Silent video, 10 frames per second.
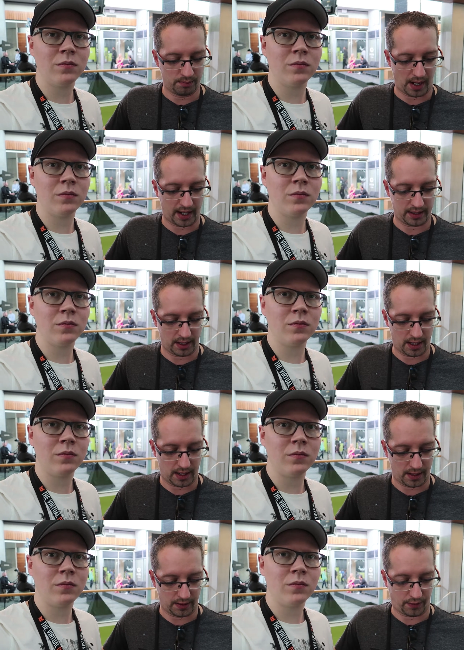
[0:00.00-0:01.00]
Speaker 1: buy
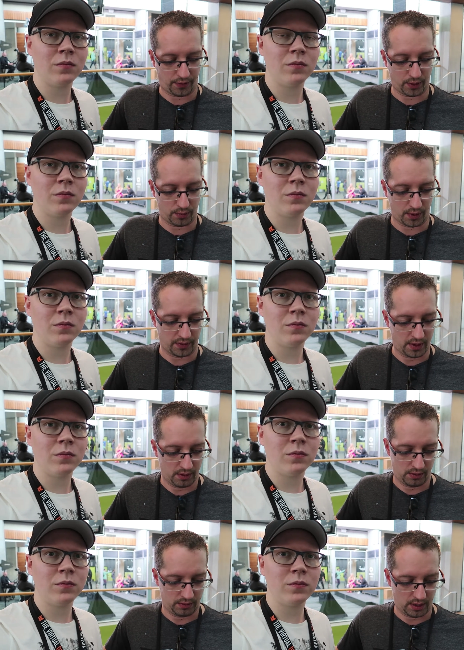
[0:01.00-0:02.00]
uh, the third one
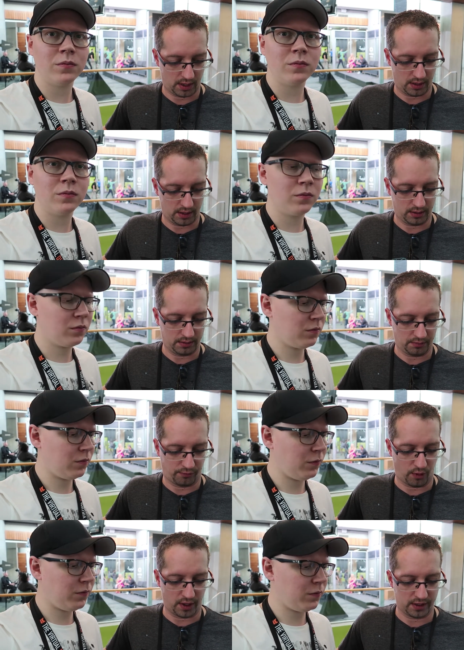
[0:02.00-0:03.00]

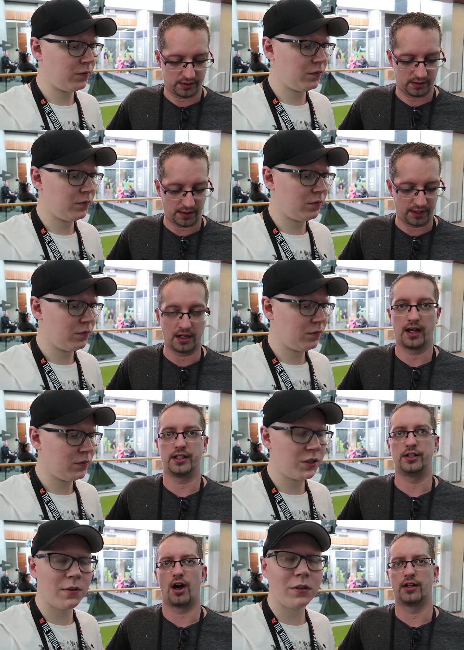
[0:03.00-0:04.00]
for
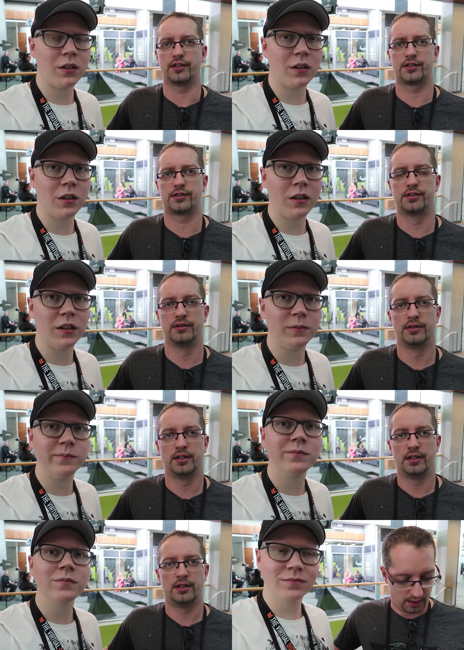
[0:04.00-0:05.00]
$79. 79
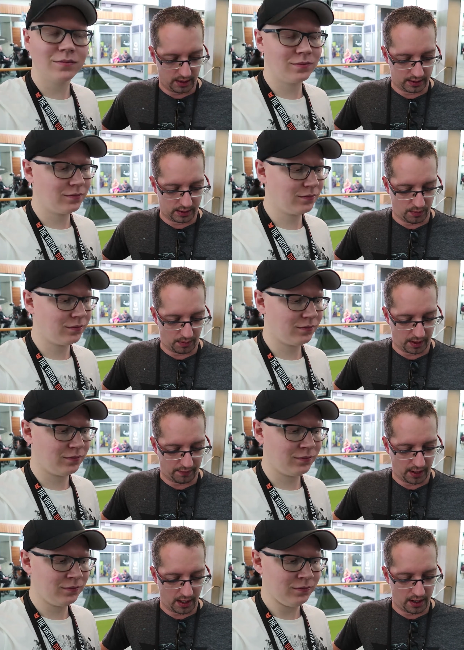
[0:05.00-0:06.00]
yeah. Uh, let's see what we
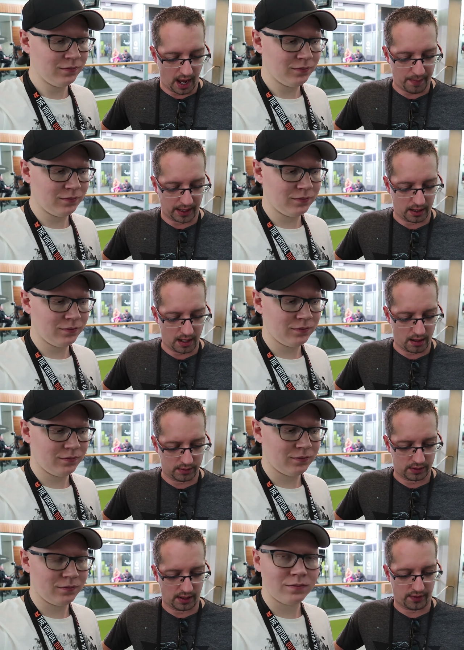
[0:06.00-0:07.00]
have here. Epic
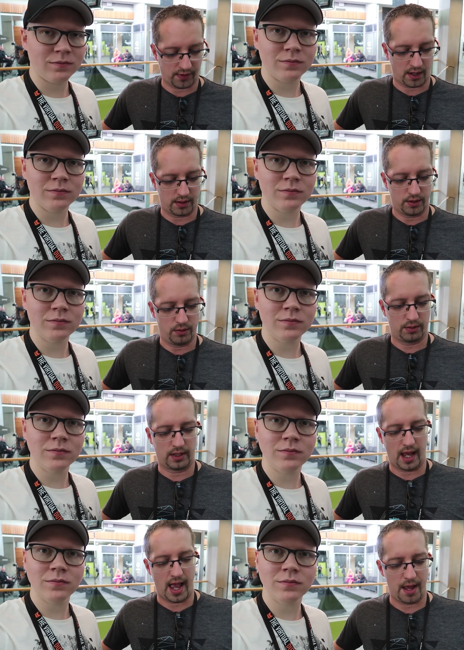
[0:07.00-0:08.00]
announced that their new
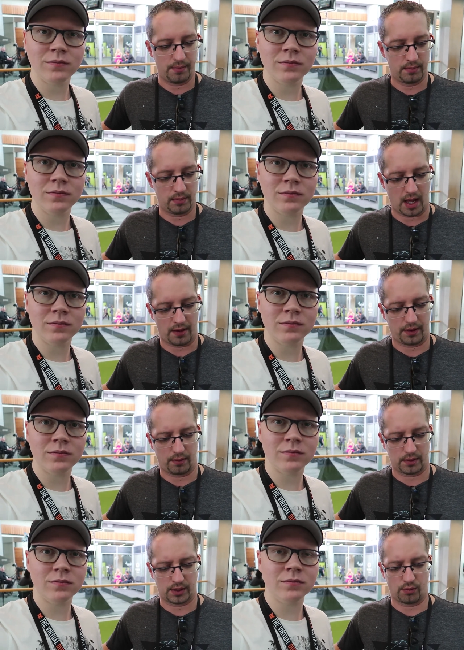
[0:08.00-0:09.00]
game, I think
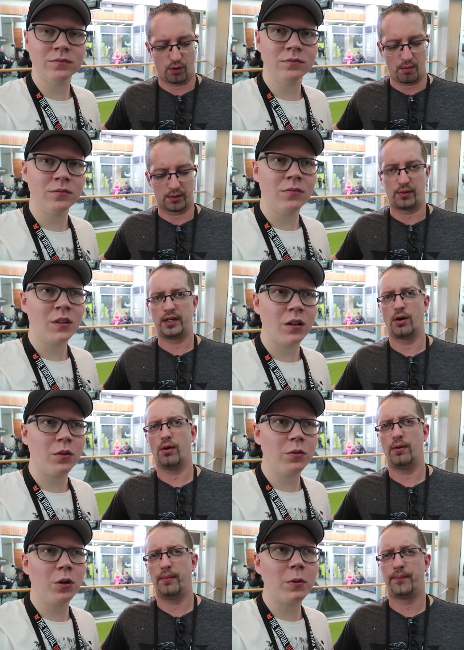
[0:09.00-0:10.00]
it was it, Robot
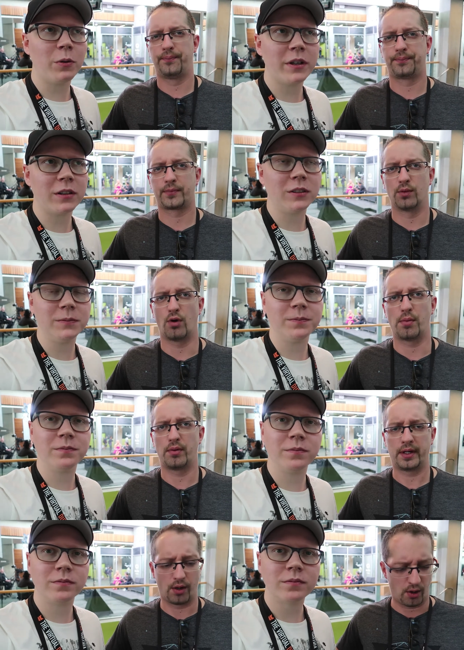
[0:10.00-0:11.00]
Recall? Robo Recall. Robo
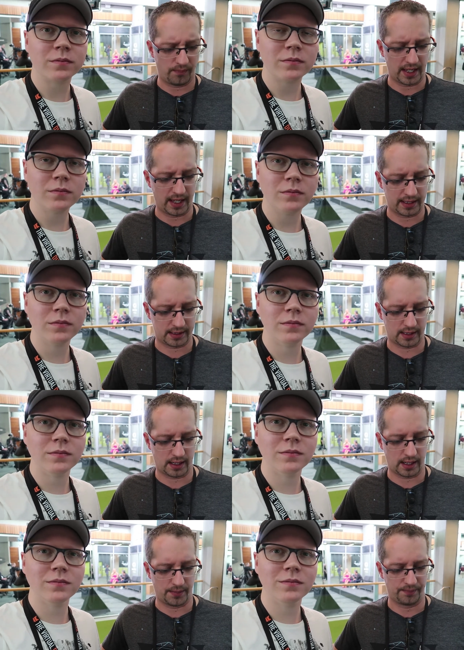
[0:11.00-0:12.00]
Recall. It's
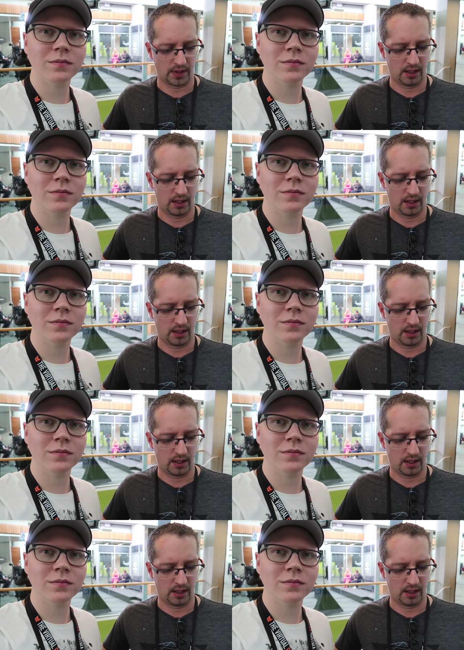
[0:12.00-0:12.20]
um,